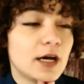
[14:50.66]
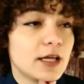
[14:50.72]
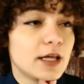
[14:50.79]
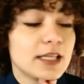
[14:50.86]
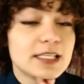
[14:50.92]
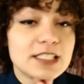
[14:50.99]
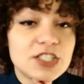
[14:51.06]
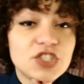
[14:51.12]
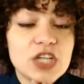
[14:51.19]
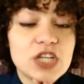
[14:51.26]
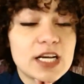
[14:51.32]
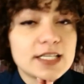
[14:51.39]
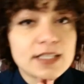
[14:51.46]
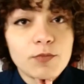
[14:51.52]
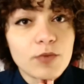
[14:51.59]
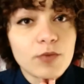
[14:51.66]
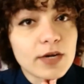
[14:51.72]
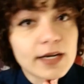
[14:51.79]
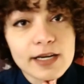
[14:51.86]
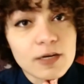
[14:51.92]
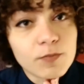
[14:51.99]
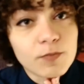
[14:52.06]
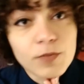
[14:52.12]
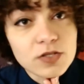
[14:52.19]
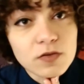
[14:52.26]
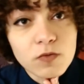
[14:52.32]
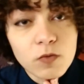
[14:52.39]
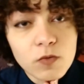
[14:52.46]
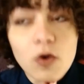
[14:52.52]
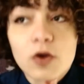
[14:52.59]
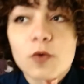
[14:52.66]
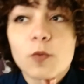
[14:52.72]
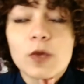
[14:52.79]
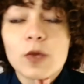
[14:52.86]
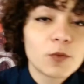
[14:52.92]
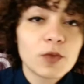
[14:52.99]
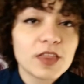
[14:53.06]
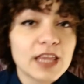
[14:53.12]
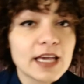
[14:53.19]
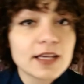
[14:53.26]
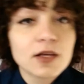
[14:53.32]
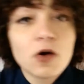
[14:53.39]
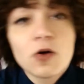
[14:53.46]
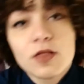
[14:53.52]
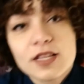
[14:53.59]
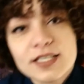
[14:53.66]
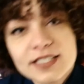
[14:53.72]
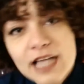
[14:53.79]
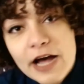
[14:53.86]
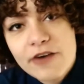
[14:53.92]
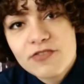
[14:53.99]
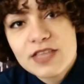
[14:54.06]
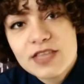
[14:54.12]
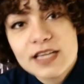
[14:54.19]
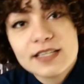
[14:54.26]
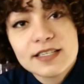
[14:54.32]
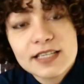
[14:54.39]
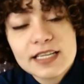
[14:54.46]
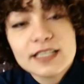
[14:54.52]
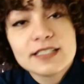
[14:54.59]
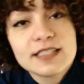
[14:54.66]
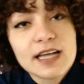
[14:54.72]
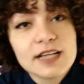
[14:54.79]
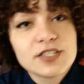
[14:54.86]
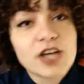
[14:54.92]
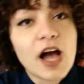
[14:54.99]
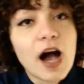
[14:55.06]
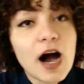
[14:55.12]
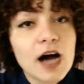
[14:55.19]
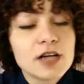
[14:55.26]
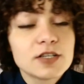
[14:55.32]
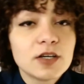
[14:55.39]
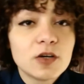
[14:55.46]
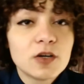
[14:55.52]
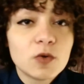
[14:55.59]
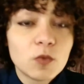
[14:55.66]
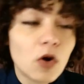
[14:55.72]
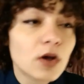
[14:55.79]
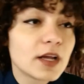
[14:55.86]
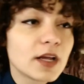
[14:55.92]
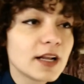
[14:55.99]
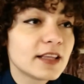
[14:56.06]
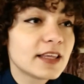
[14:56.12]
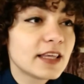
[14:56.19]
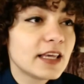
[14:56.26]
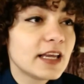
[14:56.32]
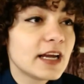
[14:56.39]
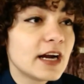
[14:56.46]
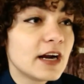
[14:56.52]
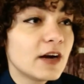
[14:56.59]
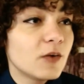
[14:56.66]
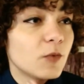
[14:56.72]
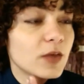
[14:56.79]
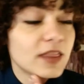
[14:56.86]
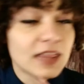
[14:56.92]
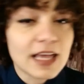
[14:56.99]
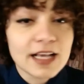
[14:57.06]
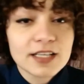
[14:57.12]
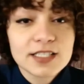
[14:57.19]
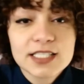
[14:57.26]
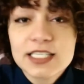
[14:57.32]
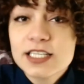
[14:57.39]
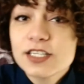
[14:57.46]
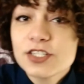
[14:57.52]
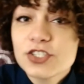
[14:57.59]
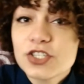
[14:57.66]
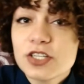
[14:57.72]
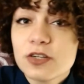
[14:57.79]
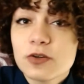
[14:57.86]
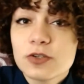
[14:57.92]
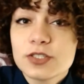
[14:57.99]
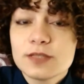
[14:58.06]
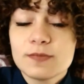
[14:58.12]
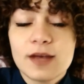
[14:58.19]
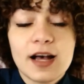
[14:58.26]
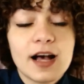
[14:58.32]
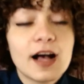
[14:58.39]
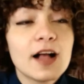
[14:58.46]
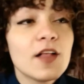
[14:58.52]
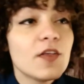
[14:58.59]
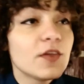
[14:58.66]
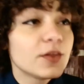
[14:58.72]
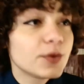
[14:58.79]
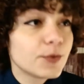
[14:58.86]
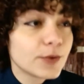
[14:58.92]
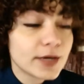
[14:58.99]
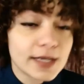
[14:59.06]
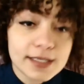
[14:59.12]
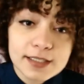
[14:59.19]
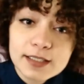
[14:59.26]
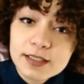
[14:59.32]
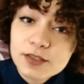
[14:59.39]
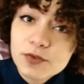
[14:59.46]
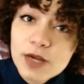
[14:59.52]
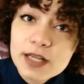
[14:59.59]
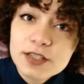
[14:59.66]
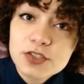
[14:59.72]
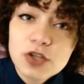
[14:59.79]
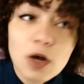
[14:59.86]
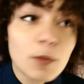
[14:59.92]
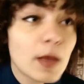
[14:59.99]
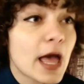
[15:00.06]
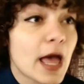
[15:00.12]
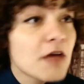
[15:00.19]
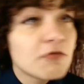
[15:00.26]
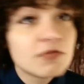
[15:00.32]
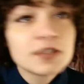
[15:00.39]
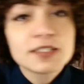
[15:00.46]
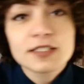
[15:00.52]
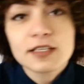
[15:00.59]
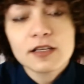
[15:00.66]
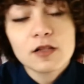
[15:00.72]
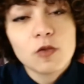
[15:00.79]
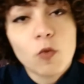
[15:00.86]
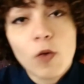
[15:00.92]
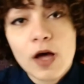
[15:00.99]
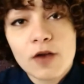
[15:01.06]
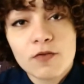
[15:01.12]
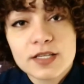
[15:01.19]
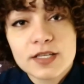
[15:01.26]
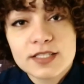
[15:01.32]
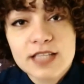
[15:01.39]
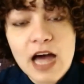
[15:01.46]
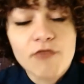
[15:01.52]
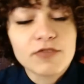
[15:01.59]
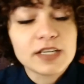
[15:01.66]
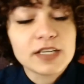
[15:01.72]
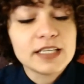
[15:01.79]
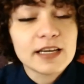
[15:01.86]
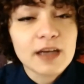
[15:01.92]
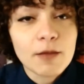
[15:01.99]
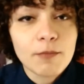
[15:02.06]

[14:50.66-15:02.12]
This is just a brilliant piece of work. We thank all the staff that did such a hard work in here. We thank Shinji Nojima. You really did a great job. Every single one of the staff did an